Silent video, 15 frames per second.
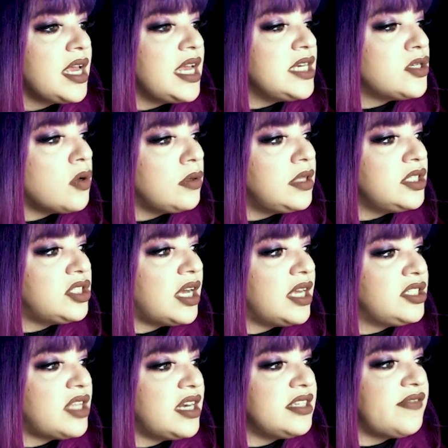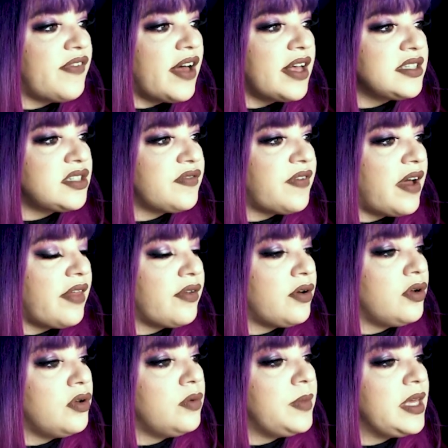He told the judge that his foster
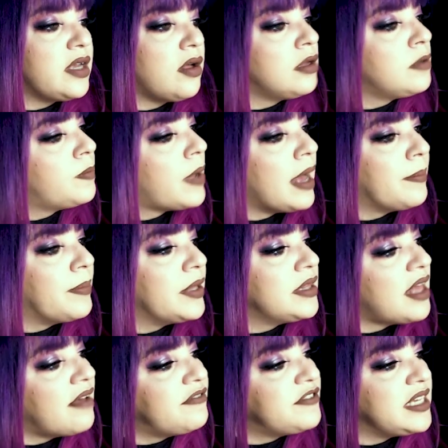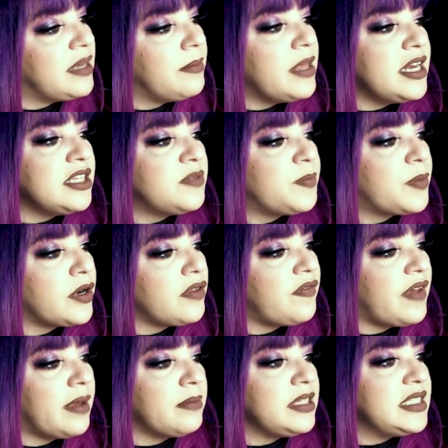father, whom he called Papa, loved him and his birth
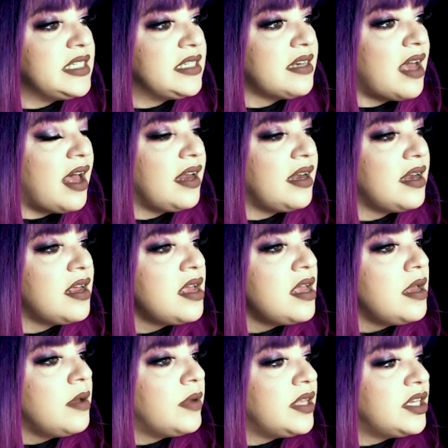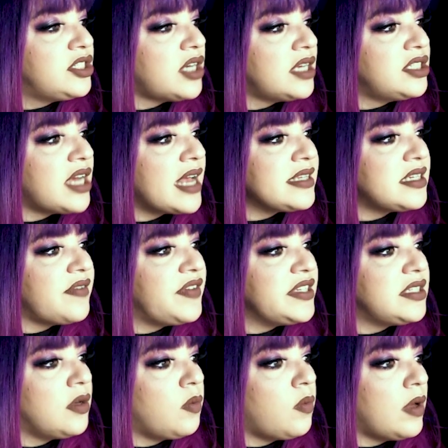family did not. When the judge asked if
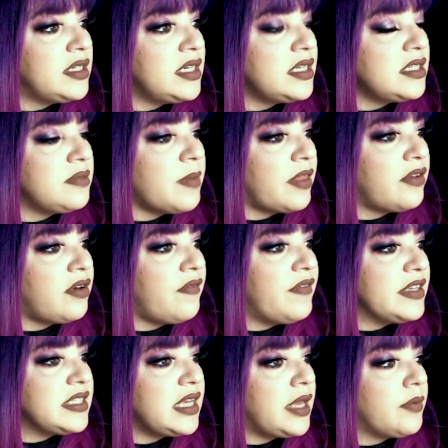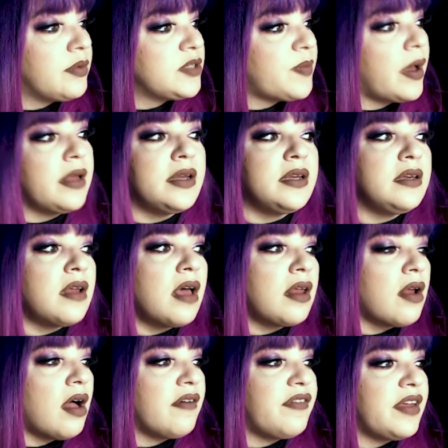he still wanted his mother to visit, he responded,
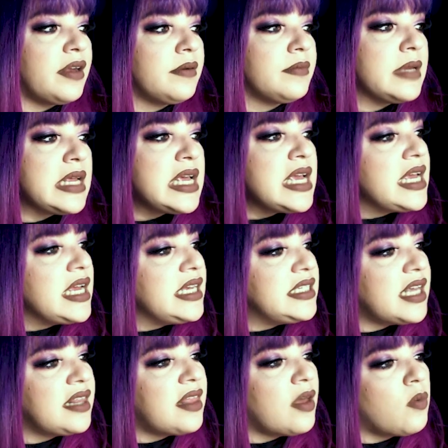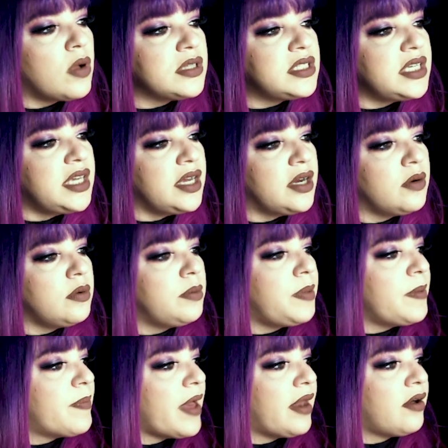"Not often." He said that once a year would
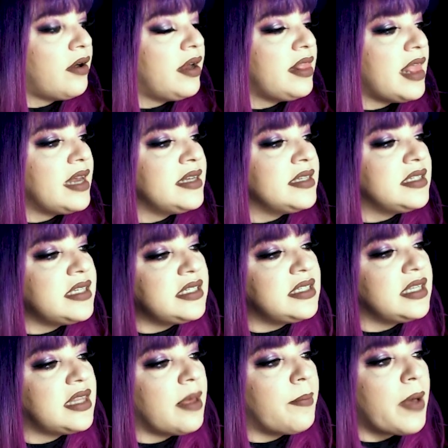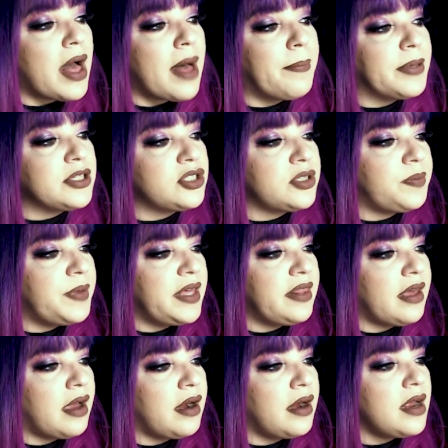be better and that insisted that Papa should be
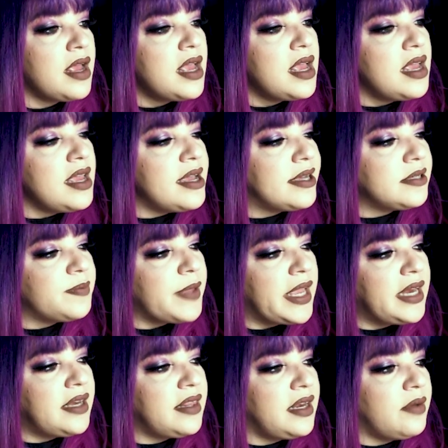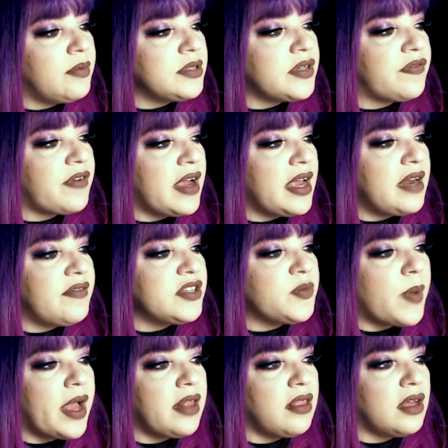there. He explained that he was afraid of his
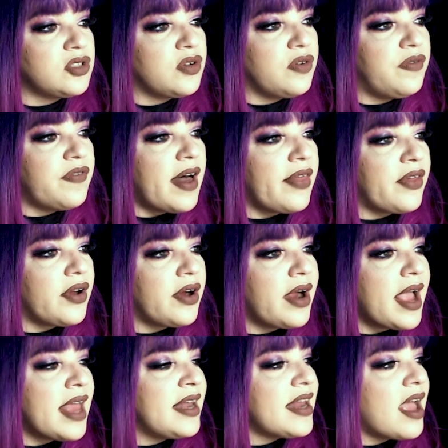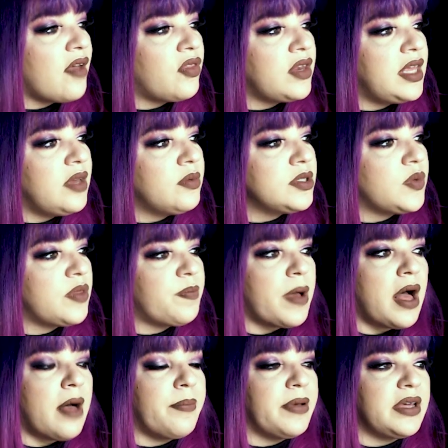biological father, and now that he was with
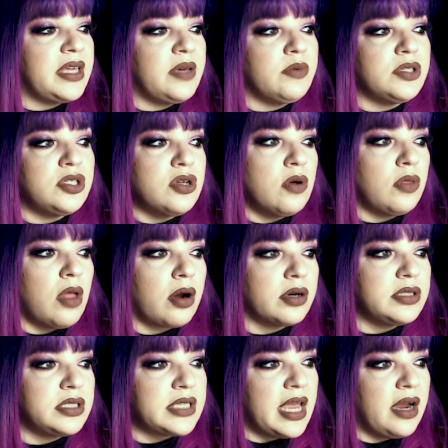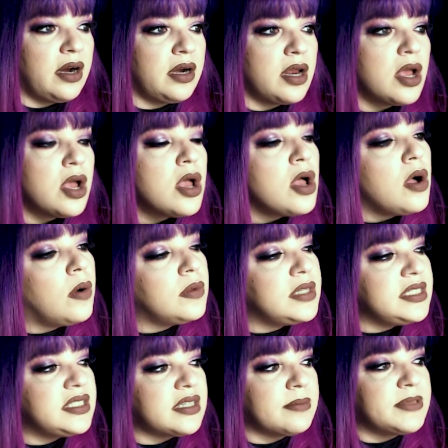Papa, he was no longer scared.
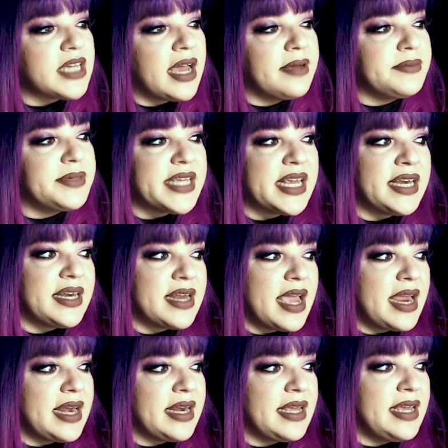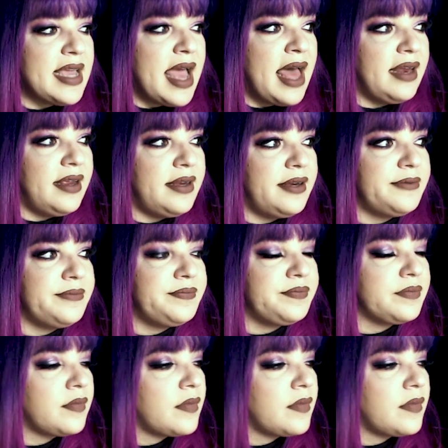Only sometimes at night, he added.